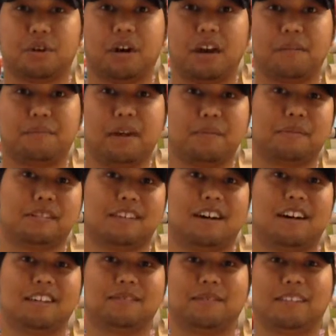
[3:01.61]
joy in people's
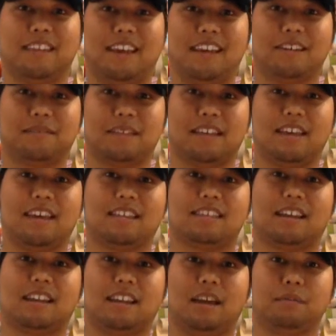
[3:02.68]
eyes when they when they
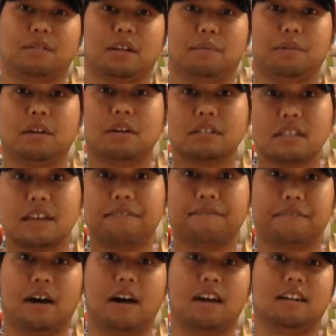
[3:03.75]
get that lampshade because they're
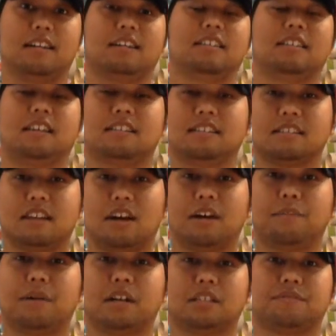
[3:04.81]
fun. They're
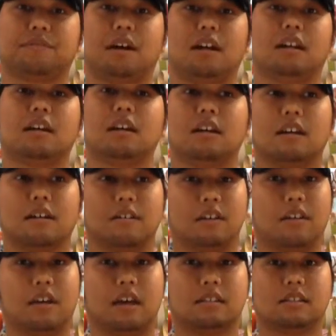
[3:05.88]
so much fun.
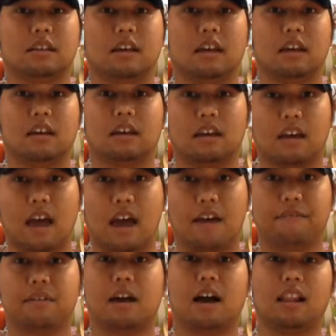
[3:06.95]
You get to
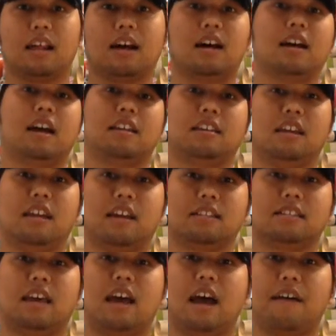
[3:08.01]
have color and you
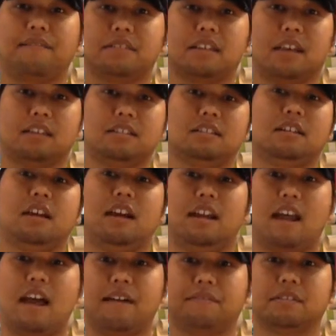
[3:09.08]
get to have texture
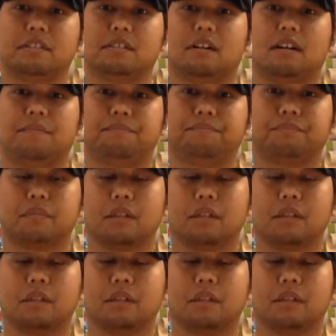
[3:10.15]
and have design.